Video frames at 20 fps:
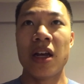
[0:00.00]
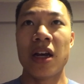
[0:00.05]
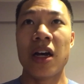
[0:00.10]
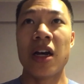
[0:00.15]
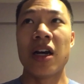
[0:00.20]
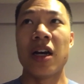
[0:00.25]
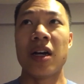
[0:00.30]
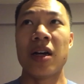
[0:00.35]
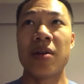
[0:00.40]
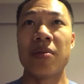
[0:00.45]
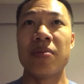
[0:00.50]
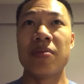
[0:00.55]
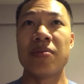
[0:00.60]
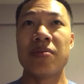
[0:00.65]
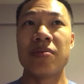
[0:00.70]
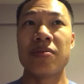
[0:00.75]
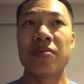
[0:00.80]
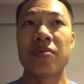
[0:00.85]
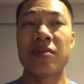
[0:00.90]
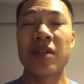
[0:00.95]

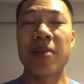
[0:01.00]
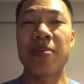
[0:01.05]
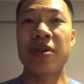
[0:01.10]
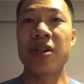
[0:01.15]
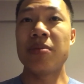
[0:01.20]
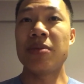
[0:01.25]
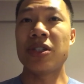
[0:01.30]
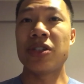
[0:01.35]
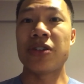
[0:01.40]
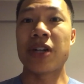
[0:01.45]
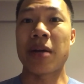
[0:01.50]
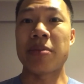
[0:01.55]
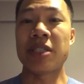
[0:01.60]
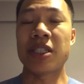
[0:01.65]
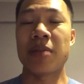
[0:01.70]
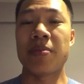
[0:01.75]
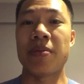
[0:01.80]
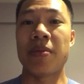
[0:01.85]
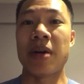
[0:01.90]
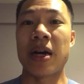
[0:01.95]
That pretty much wraps
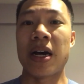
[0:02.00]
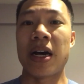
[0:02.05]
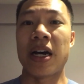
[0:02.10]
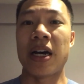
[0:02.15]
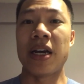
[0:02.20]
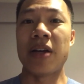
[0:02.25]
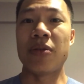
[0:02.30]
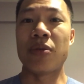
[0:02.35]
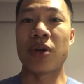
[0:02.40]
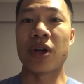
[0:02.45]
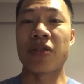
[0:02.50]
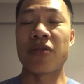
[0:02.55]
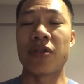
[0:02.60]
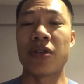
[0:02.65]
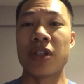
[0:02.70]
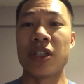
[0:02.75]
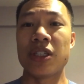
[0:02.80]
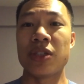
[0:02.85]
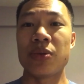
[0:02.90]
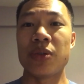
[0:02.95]
up my work
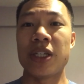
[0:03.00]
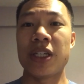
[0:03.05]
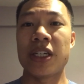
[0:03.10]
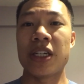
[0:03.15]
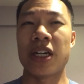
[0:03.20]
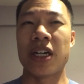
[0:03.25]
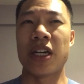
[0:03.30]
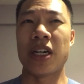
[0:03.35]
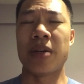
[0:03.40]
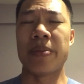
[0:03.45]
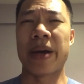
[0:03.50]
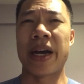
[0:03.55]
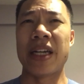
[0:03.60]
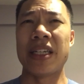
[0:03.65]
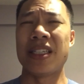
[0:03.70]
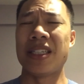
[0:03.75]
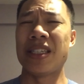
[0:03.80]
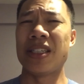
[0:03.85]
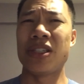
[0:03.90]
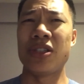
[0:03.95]
for this week. I
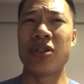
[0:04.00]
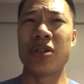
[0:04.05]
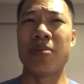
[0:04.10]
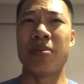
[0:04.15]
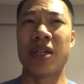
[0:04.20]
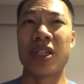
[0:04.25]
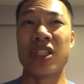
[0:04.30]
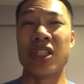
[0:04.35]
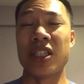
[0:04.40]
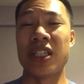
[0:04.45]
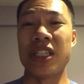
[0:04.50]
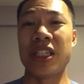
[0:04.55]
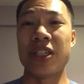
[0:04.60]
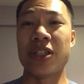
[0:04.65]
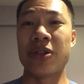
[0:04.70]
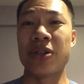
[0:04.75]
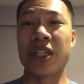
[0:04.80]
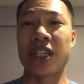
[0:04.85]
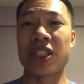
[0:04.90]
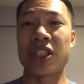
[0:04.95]
didn't do a bunch of
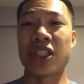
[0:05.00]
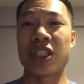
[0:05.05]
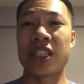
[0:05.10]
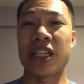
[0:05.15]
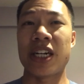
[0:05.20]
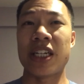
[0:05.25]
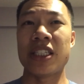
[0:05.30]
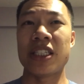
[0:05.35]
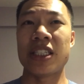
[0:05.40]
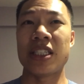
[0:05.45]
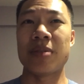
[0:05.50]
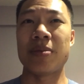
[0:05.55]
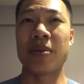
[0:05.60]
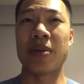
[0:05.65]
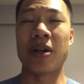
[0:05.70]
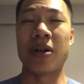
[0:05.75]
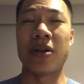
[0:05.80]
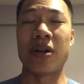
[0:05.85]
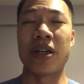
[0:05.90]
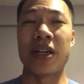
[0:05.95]
deload exercises
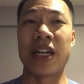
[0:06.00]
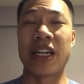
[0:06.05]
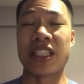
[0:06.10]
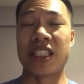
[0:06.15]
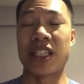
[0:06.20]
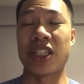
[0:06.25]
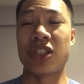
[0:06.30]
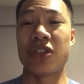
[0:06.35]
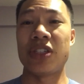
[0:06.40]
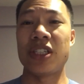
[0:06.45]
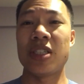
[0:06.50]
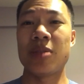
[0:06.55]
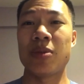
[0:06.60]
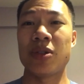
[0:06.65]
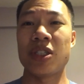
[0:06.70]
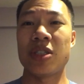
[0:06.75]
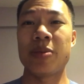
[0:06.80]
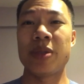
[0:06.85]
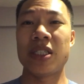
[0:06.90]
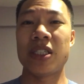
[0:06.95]
or accessories
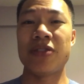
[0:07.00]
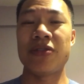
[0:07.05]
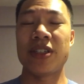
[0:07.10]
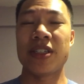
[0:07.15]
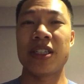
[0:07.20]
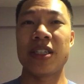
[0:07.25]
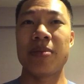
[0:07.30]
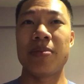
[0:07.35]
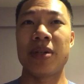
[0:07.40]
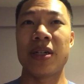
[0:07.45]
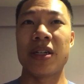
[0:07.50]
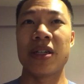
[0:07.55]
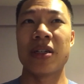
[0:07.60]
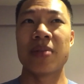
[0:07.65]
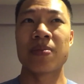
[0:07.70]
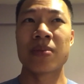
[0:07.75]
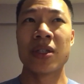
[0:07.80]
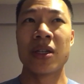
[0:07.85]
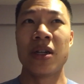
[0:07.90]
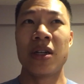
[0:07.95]
more specifically, but
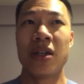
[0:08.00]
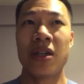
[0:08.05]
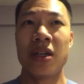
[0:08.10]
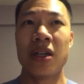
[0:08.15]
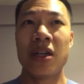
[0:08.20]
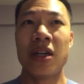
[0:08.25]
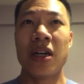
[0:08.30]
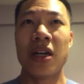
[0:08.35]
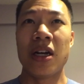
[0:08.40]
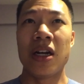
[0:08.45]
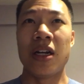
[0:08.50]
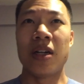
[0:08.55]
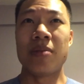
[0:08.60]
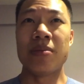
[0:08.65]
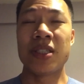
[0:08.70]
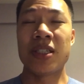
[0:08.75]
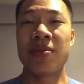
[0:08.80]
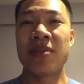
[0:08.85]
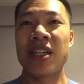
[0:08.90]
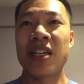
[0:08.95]

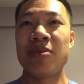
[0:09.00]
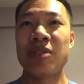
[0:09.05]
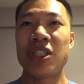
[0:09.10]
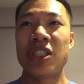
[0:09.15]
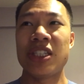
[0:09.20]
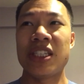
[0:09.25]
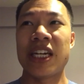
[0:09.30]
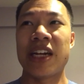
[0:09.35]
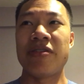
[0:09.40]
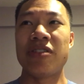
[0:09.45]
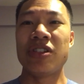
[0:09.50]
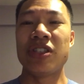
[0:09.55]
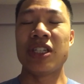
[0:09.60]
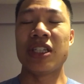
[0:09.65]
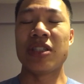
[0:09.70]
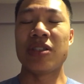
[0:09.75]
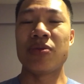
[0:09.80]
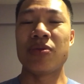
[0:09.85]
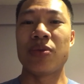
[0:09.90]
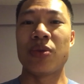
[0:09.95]
sometimes you just have to
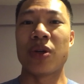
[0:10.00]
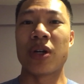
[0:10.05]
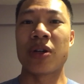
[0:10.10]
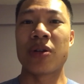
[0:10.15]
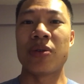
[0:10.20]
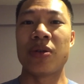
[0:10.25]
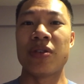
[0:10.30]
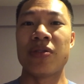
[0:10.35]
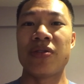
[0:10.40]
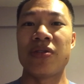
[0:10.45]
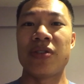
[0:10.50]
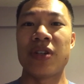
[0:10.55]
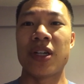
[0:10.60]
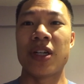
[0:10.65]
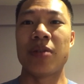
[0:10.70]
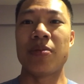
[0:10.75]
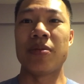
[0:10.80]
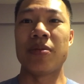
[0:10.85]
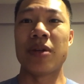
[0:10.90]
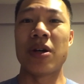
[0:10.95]
just work with
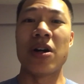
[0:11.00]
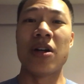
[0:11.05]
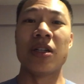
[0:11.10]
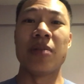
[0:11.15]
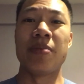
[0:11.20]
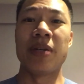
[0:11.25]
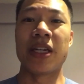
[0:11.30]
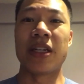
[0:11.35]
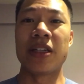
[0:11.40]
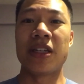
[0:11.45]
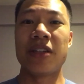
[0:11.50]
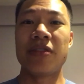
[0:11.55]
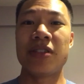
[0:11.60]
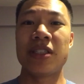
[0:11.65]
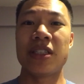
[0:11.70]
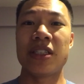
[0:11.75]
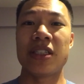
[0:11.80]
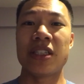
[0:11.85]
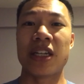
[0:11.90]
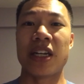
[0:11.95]
all the big
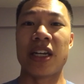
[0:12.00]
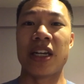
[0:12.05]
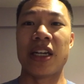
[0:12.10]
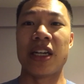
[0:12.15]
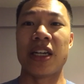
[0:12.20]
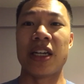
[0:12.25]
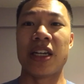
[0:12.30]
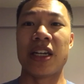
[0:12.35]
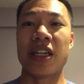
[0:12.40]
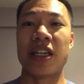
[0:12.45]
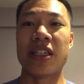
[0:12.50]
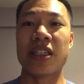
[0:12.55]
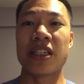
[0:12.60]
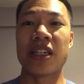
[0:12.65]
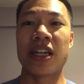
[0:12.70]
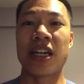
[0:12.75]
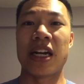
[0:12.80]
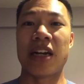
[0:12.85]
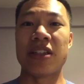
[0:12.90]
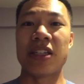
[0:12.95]
lifts and
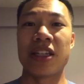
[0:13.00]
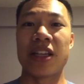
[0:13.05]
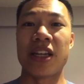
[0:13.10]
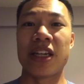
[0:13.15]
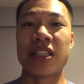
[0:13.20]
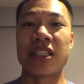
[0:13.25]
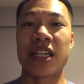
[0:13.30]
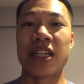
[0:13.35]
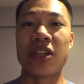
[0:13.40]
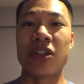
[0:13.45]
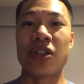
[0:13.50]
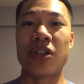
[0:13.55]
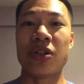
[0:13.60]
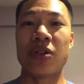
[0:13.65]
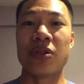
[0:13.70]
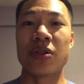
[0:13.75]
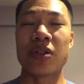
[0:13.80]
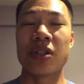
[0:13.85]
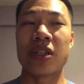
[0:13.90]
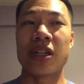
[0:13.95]
cut out the things that you
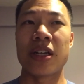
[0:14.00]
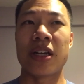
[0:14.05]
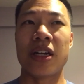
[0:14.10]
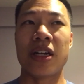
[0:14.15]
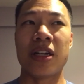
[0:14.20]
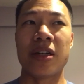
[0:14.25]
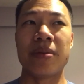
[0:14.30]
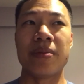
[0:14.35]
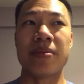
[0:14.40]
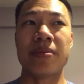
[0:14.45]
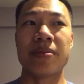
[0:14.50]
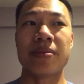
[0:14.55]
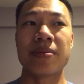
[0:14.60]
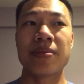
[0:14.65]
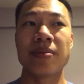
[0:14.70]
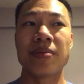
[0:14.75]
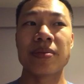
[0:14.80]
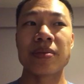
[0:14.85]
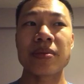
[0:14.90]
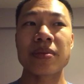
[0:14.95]
don't,
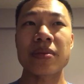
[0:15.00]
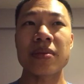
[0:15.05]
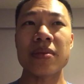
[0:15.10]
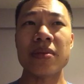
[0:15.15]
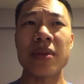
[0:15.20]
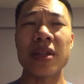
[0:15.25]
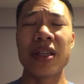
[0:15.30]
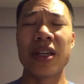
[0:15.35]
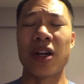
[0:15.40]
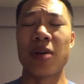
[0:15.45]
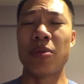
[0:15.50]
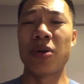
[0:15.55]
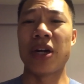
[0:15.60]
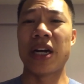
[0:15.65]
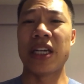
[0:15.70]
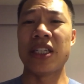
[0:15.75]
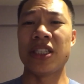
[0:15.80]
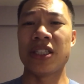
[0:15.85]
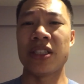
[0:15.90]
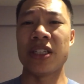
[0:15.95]
that are more
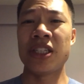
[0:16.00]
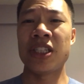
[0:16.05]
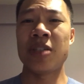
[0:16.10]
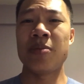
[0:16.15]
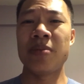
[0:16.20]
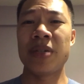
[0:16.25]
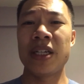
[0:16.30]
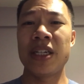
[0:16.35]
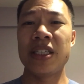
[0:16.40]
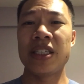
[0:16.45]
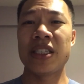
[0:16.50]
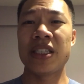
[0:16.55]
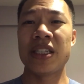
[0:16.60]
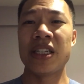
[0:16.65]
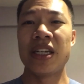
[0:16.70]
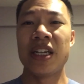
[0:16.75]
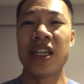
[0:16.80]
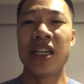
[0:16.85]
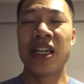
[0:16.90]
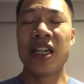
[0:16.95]
isolation based,
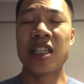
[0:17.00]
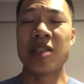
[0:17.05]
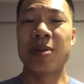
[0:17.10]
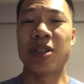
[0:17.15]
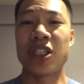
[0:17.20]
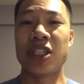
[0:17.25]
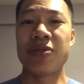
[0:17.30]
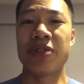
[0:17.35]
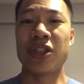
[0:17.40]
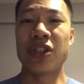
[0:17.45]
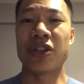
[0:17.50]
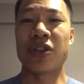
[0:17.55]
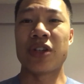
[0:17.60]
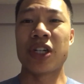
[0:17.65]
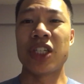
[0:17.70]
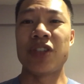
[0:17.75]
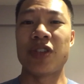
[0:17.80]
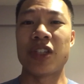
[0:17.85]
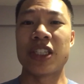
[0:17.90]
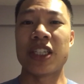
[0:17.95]
especially when you're
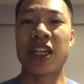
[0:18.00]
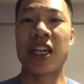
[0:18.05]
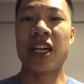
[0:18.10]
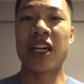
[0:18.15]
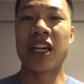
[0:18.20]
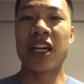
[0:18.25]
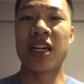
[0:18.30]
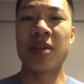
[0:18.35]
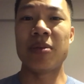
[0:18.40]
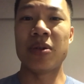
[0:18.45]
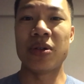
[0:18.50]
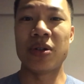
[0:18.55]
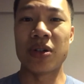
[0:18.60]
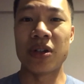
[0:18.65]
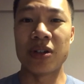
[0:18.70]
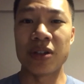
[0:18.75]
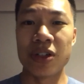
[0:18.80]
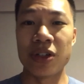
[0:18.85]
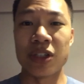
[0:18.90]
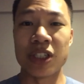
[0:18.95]
crunched for time
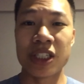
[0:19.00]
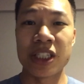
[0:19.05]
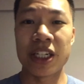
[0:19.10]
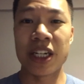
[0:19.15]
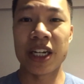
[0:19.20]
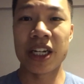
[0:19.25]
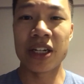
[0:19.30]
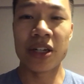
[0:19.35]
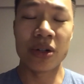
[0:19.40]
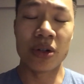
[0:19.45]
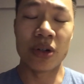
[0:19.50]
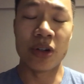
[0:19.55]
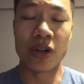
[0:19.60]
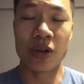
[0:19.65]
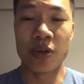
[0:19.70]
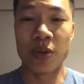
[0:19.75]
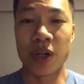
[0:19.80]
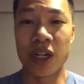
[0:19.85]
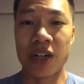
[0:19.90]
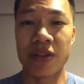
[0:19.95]
or you're sick or
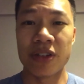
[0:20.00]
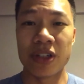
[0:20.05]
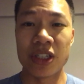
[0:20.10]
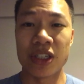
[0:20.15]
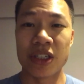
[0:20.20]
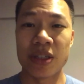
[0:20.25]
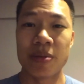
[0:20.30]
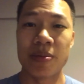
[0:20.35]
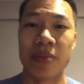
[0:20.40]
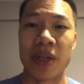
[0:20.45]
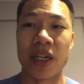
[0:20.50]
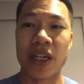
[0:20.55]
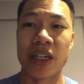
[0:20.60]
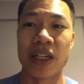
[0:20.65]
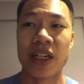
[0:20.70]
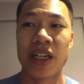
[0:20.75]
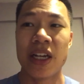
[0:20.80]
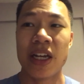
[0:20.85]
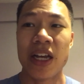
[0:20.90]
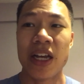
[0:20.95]
whatever. But
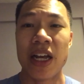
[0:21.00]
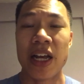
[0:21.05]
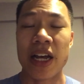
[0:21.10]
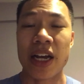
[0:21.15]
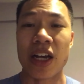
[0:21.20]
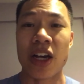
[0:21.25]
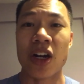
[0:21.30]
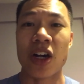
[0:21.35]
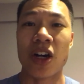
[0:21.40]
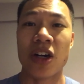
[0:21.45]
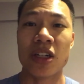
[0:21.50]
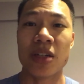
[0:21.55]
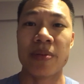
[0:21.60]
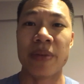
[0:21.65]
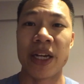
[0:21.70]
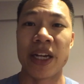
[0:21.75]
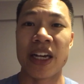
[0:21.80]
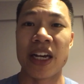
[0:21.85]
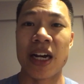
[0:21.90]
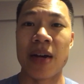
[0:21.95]
I got all the
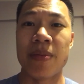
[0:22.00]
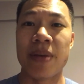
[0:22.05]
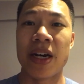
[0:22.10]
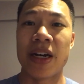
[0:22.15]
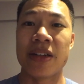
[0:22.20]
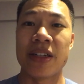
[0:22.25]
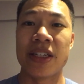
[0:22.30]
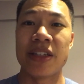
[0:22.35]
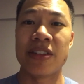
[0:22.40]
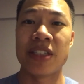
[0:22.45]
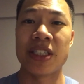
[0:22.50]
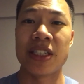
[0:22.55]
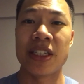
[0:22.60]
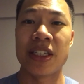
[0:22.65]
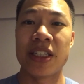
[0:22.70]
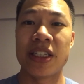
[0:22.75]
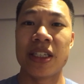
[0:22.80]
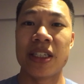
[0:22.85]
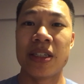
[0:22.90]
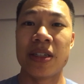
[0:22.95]
main compound lists
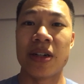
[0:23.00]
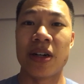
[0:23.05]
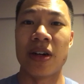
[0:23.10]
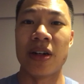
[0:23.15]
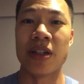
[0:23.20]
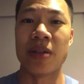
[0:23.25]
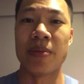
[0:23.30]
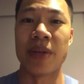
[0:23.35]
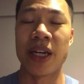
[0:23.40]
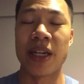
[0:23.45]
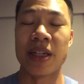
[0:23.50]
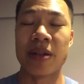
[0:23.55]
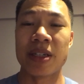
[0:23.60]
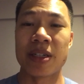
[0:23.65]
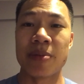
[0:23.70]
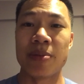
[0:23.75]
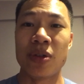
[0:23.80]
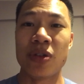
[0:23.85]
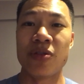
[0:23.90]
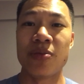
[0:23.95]
in, all the main
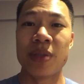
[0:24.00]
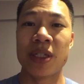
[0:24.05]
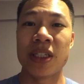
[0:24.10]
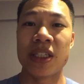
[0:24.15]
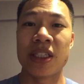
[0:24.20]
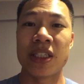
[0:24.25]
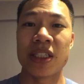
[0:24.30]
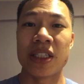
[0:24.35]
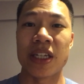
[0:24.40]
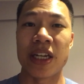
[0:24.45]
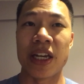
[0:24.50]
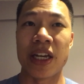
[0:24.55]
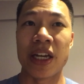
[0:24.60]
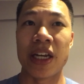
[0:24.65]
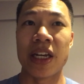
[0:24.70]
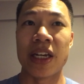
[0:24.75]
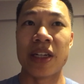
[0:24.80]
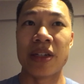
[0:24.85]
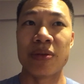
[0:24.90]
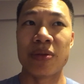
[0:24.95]
movements,
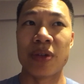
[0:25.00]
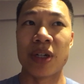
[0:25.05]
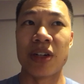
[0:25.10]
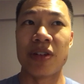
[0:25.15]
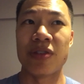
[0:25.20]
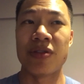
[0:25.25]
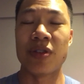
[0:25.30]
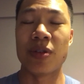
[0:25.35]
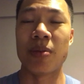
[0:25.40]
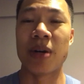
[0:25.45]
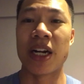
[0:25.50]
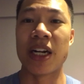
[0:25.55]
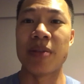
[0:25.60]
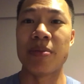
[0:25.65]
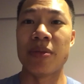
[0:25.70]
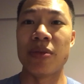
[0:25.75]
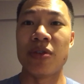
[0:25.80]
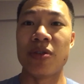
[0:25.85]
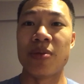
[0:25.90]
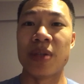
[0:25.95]
and whatever full body
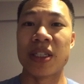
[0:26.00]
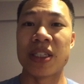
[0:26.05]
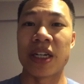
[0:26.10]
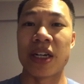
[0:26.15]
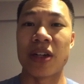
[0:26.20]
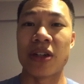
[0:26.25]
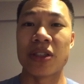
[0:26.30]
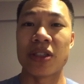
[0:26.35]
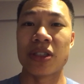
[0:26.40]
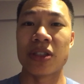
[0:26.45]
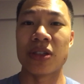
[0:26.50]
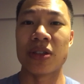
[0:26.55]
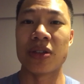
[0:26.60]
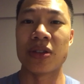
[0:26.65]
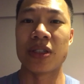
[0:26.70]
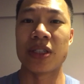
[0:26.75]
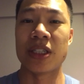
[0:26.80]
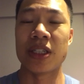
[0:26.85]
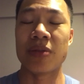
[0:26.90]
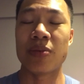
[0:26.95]
movements I also
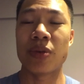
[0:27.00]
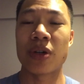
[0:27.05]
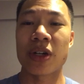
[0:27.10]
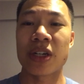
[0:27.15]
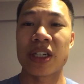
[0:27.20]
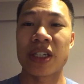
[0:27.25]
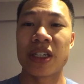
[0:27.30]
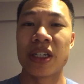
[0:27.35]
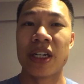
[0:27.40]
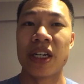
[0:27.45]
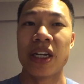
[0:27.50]
did work.